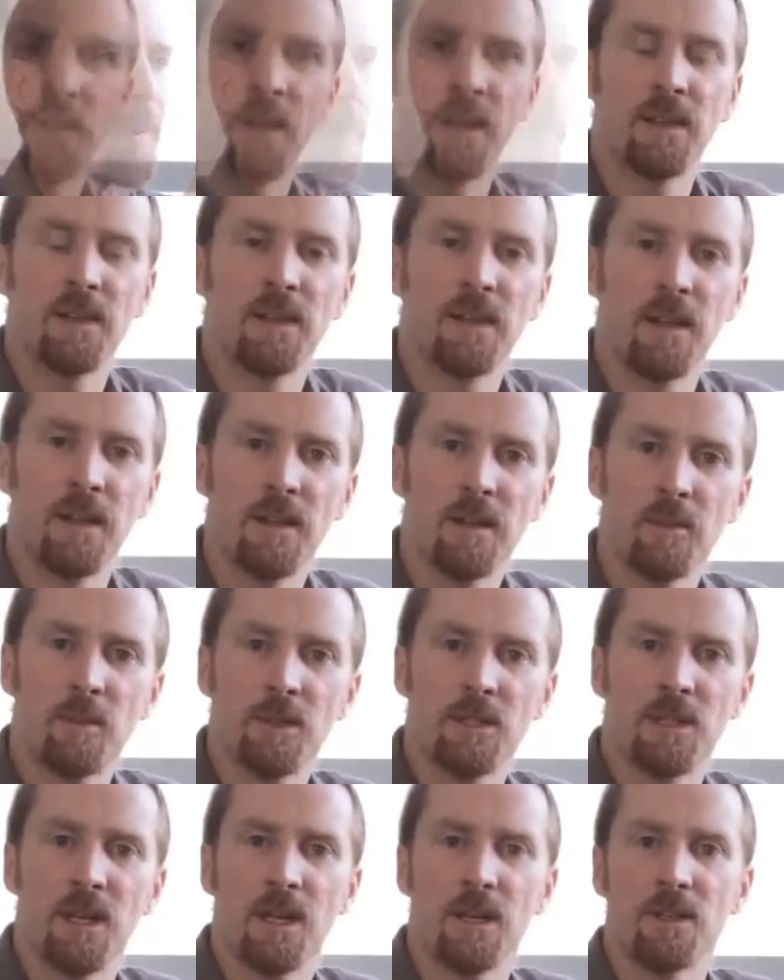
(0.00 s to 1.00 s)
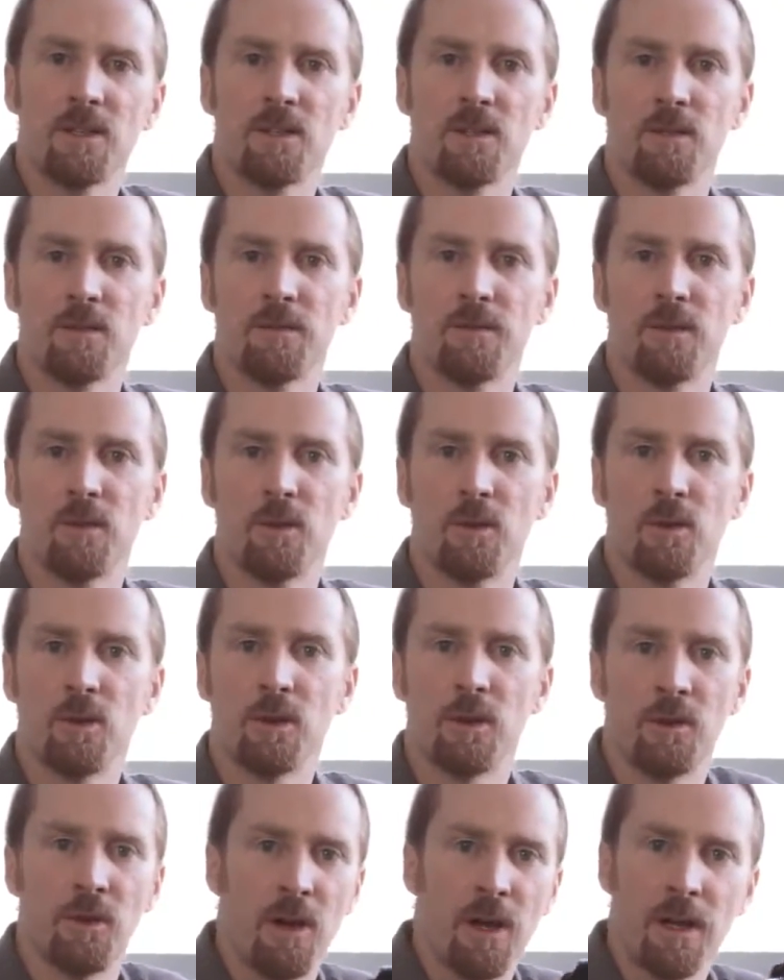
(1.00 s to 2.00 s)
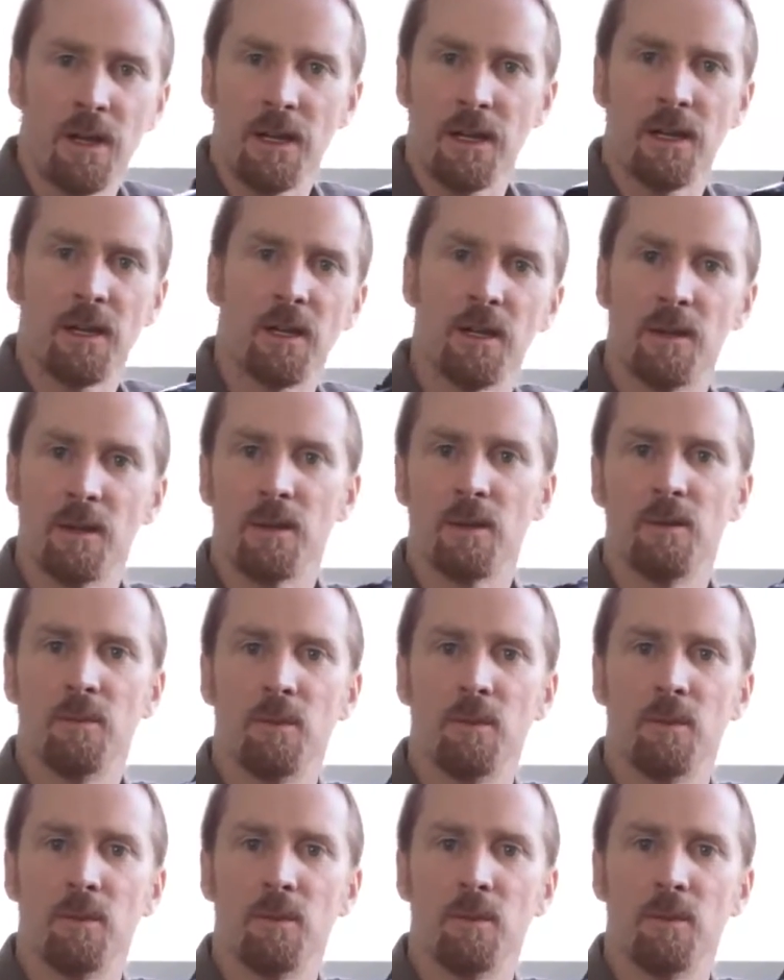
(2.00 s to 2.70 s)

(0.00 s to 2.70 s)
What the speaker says: And the other potential for creating